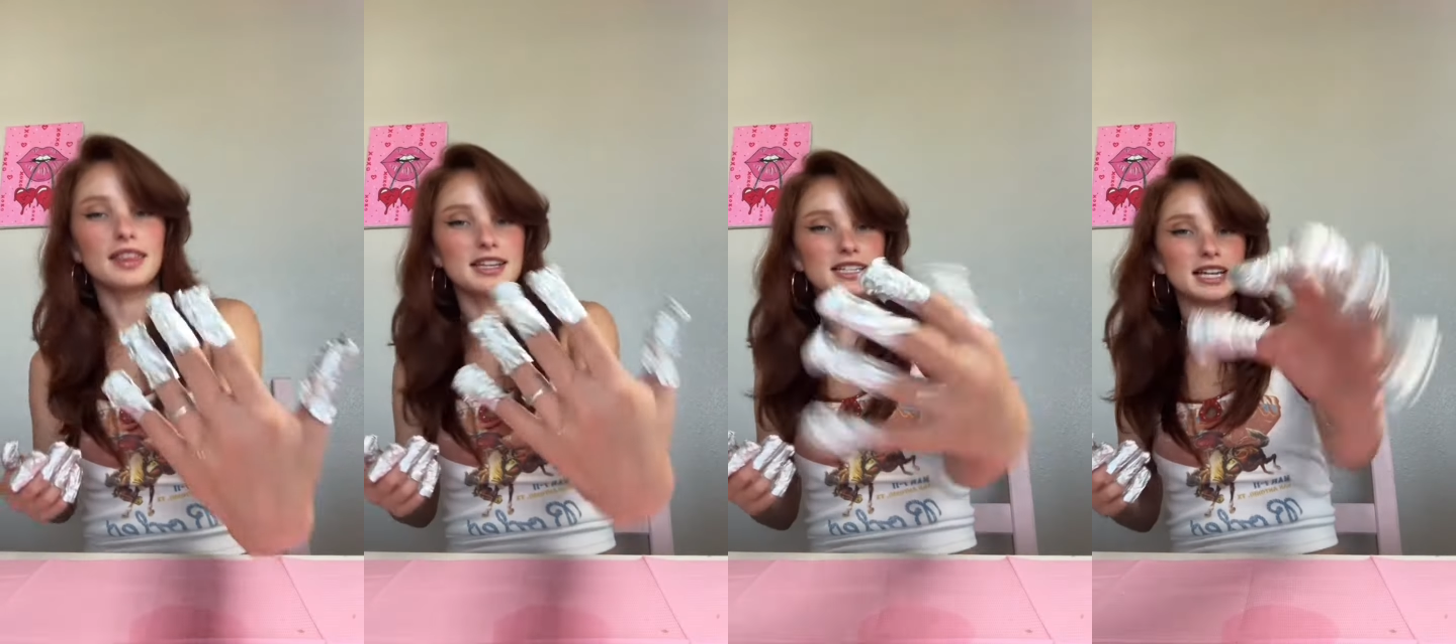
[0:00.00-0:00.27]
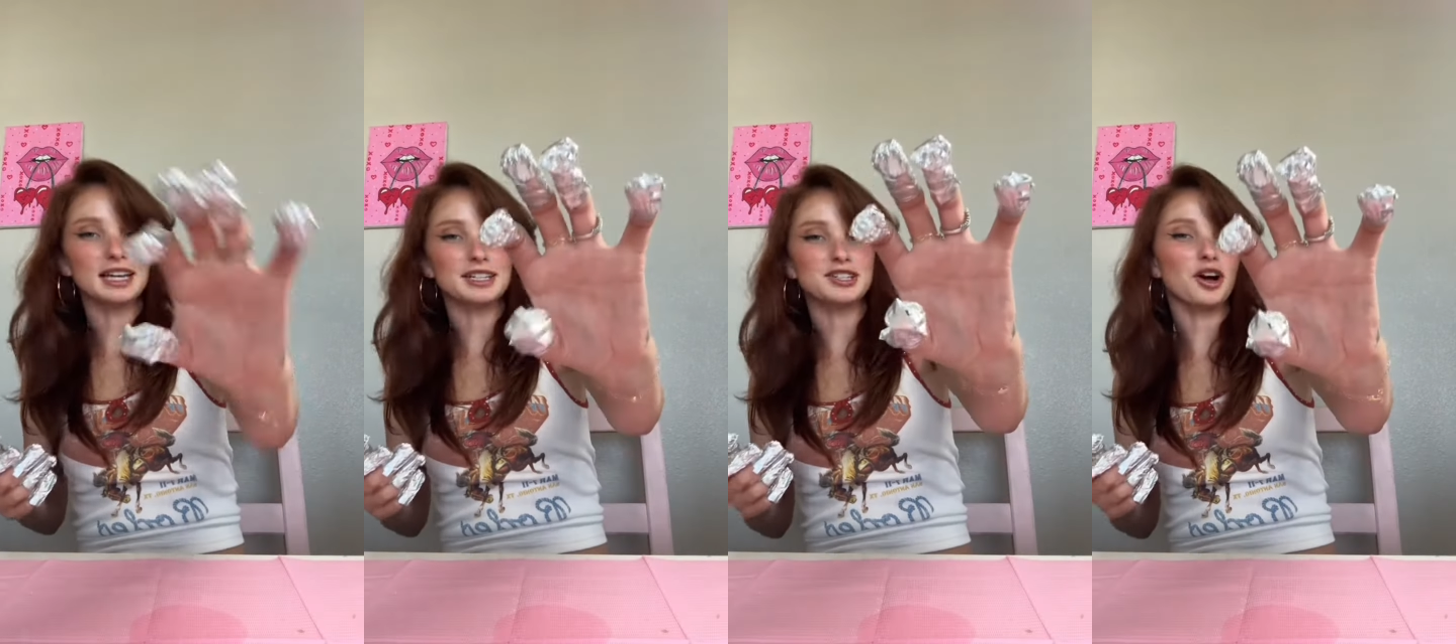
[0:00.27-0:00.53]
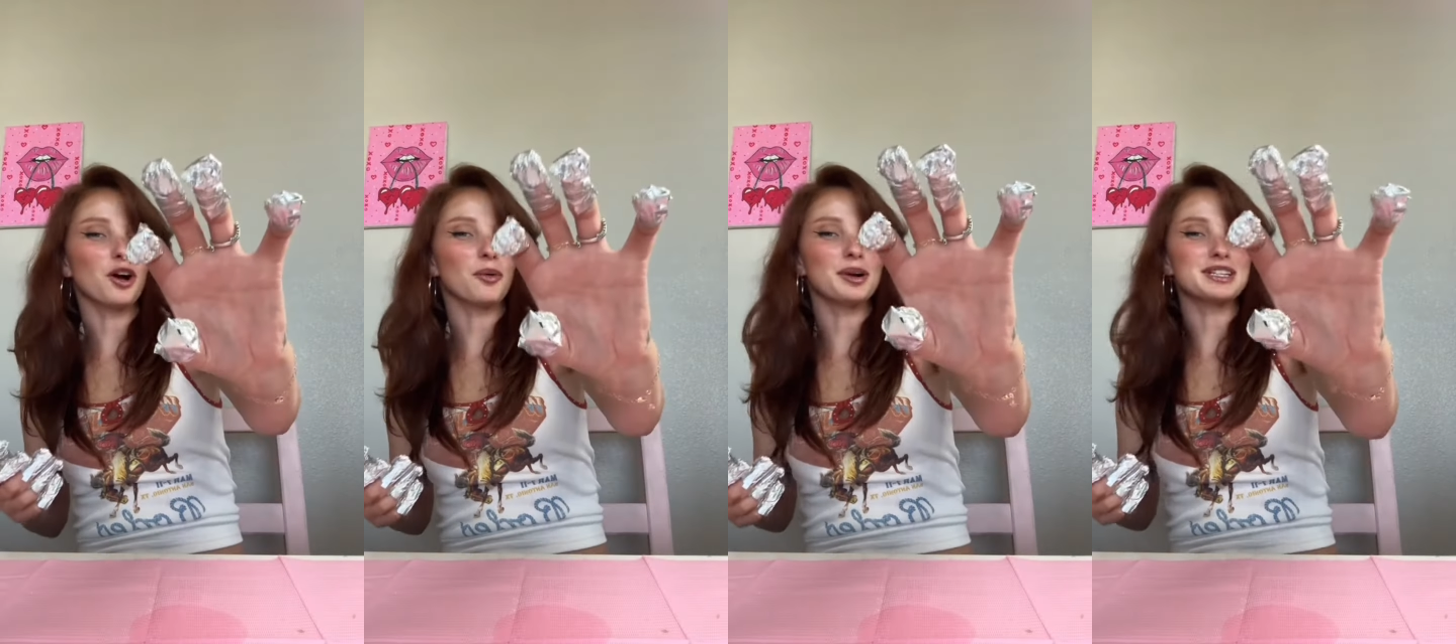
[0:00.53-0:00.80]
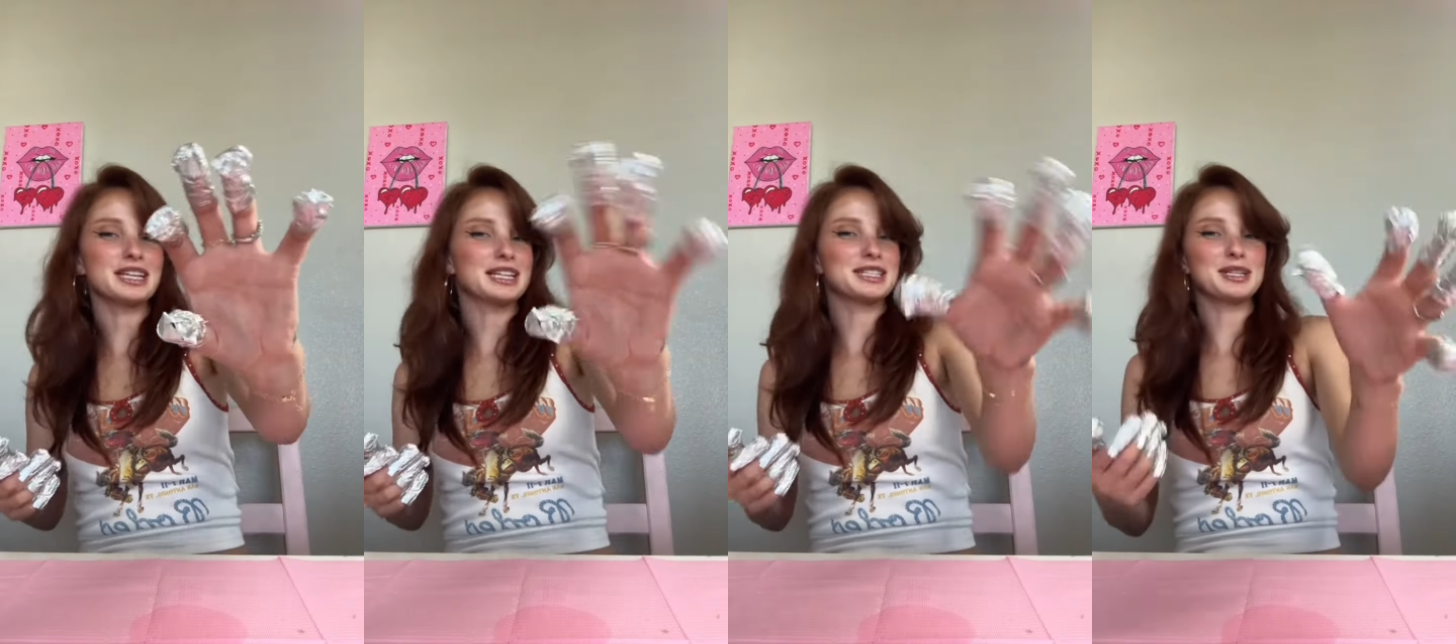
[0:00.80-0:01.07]
This hand
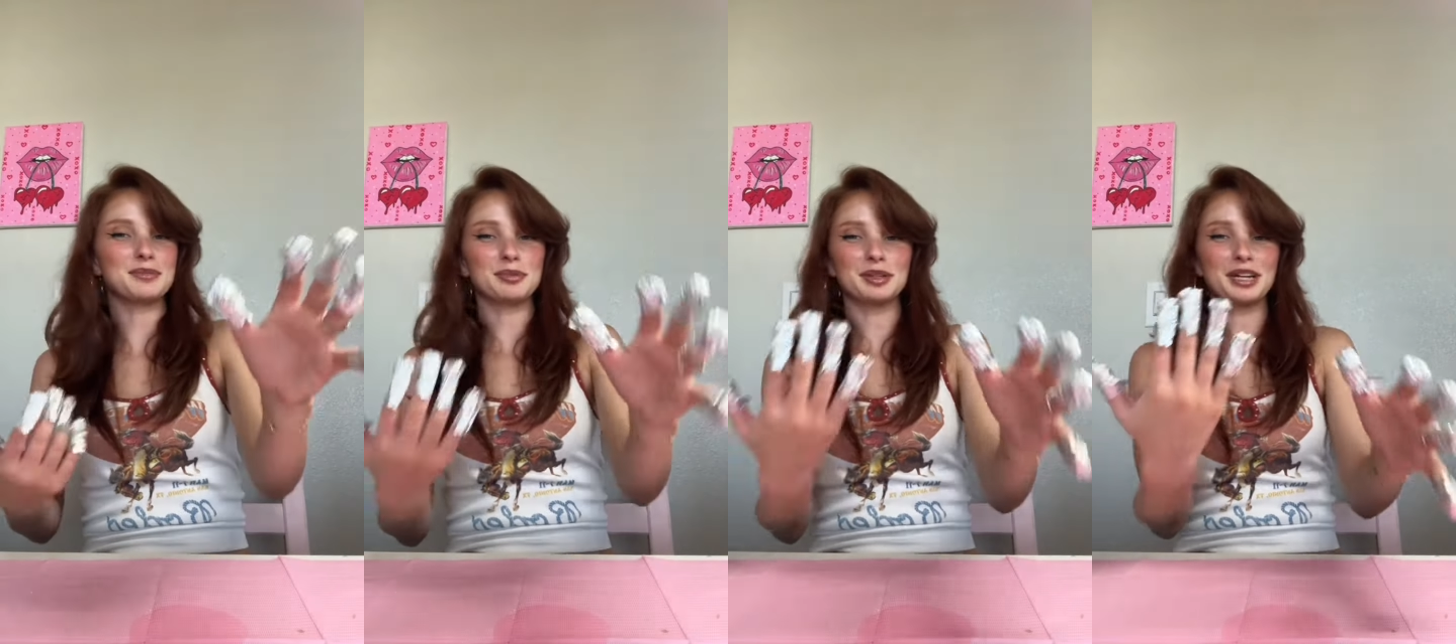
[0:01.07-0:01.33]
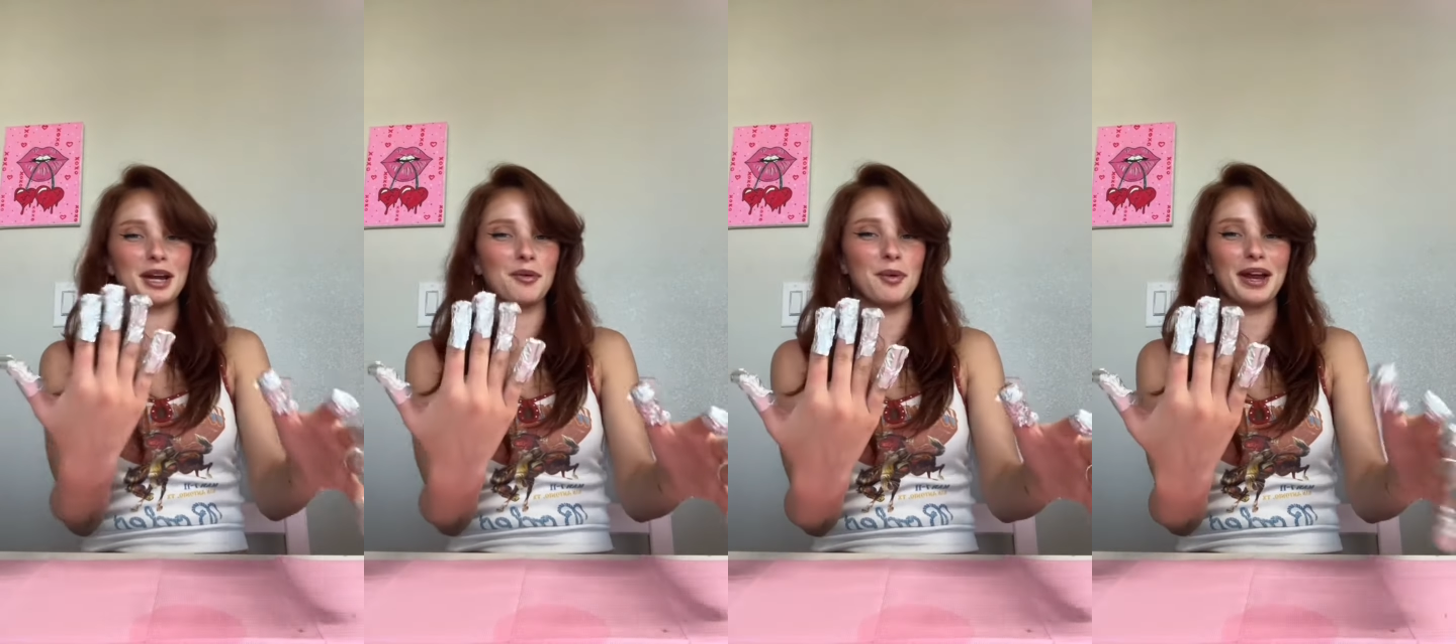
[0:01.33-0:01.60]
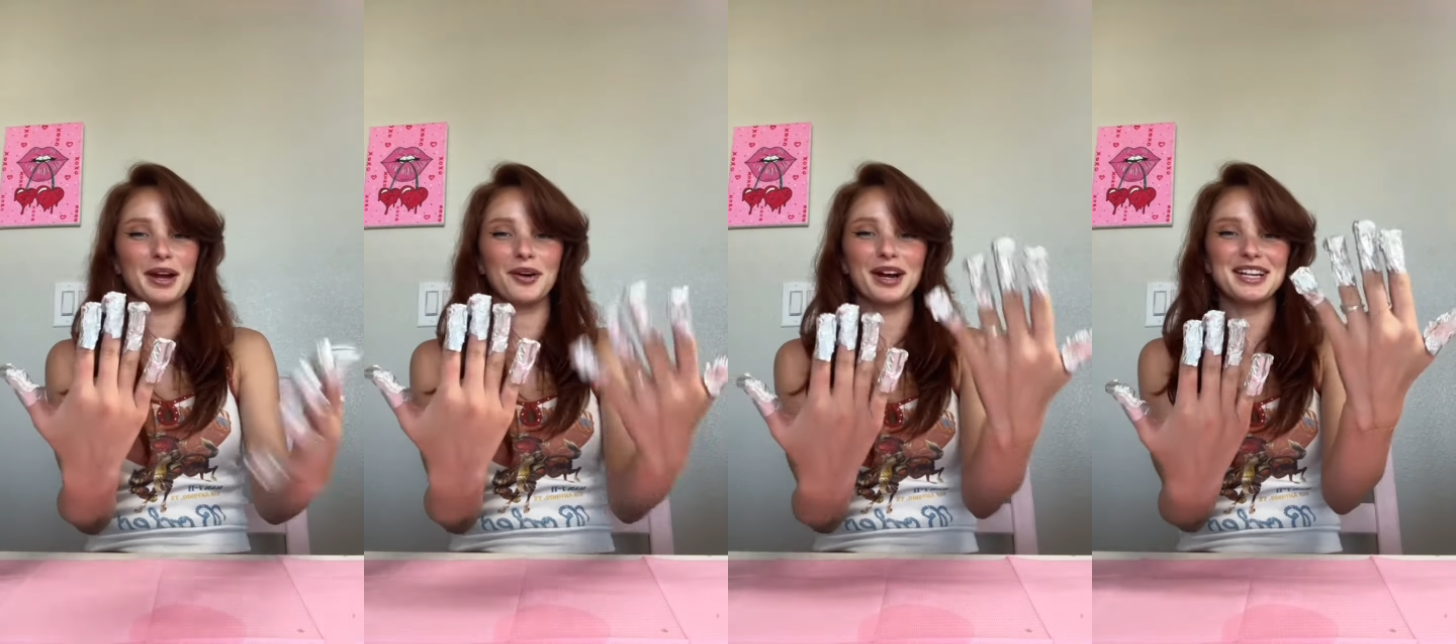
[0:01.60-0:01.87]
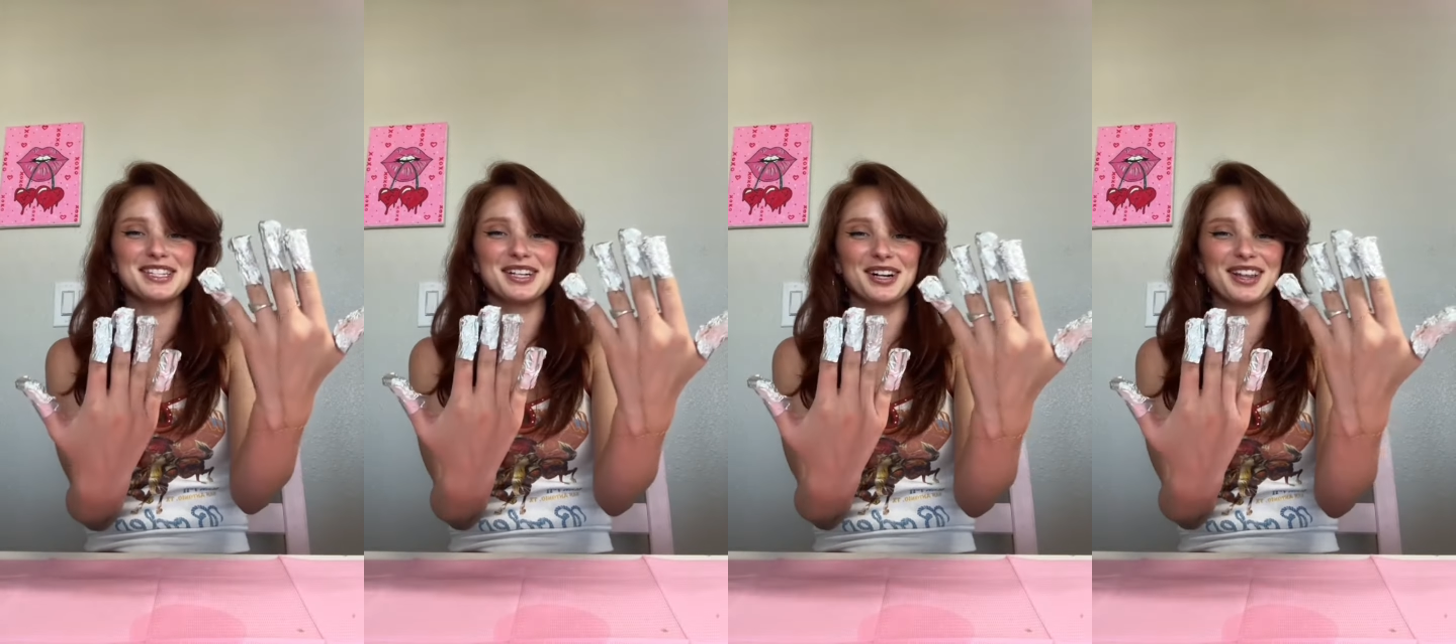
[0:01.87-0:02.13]
always ends up looking way
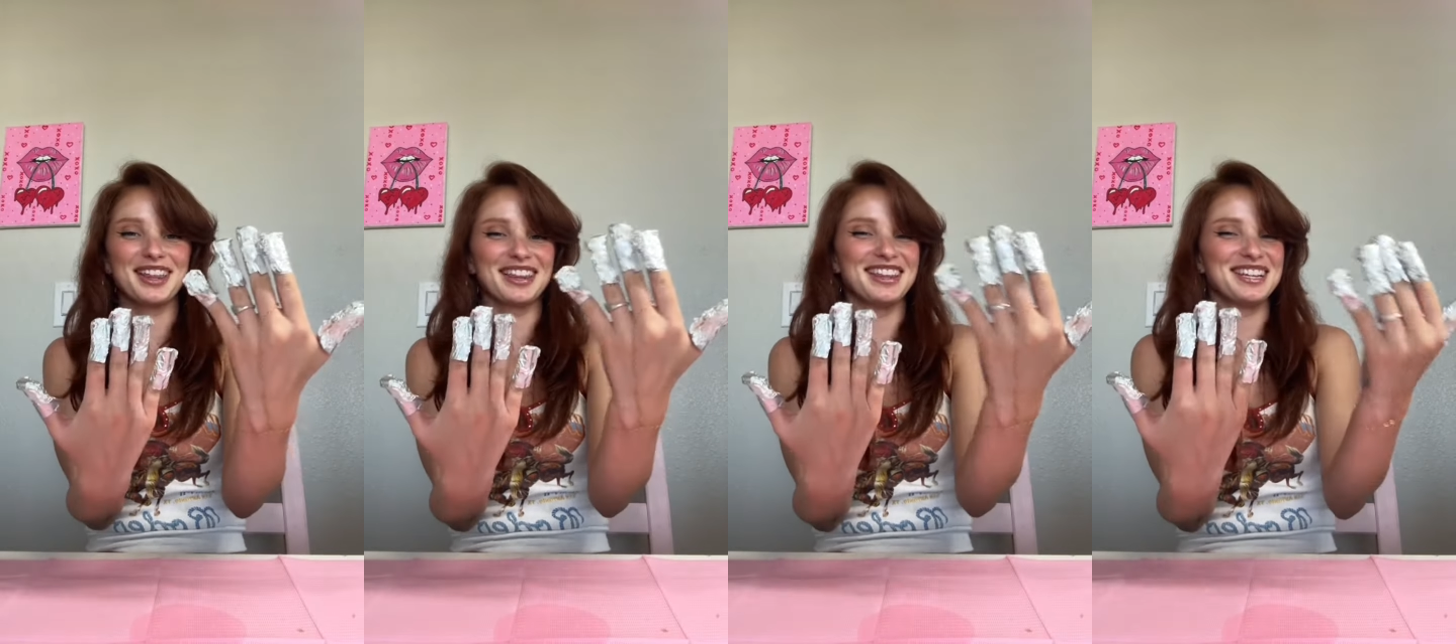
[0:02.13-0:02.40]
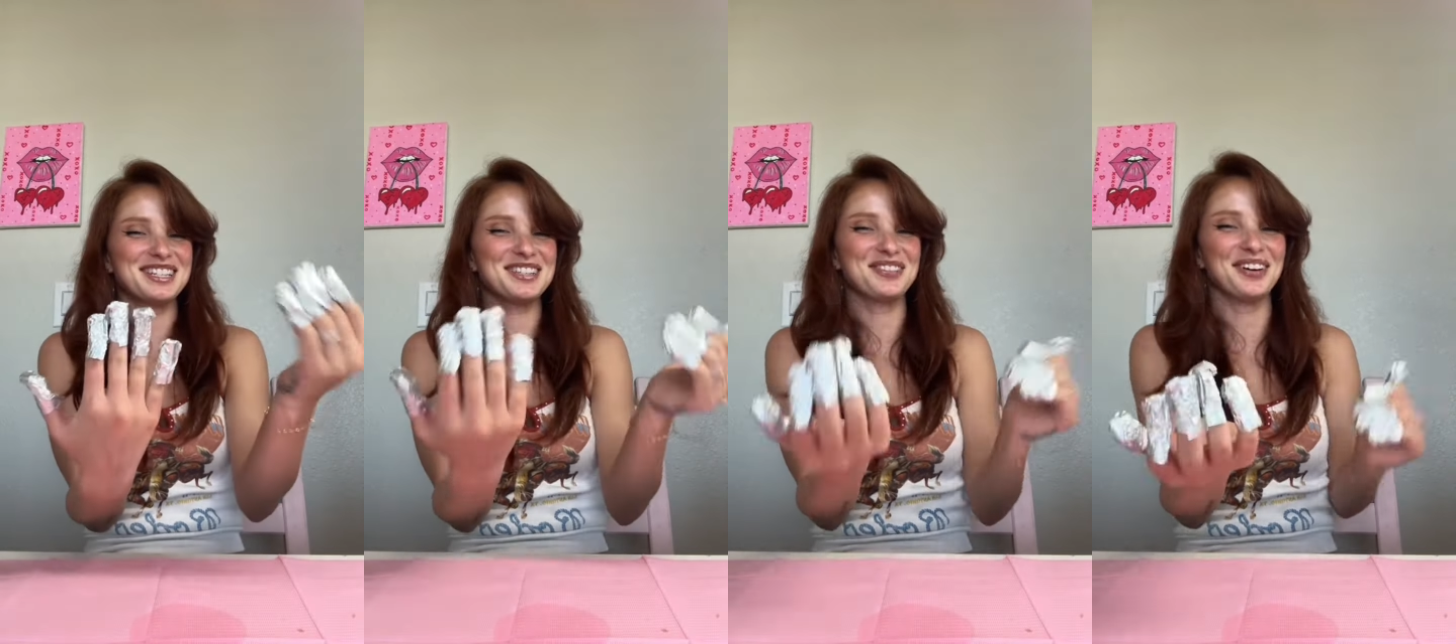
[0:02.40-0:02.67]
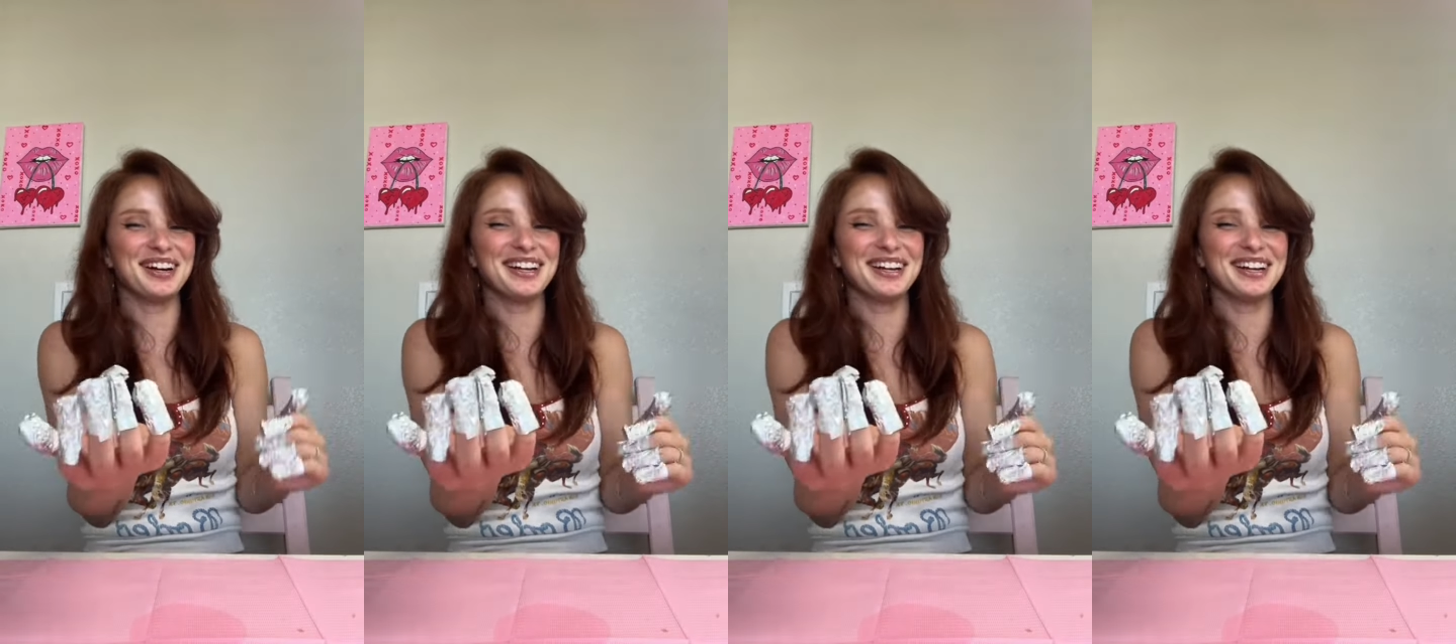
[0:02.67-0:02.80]
crazier than this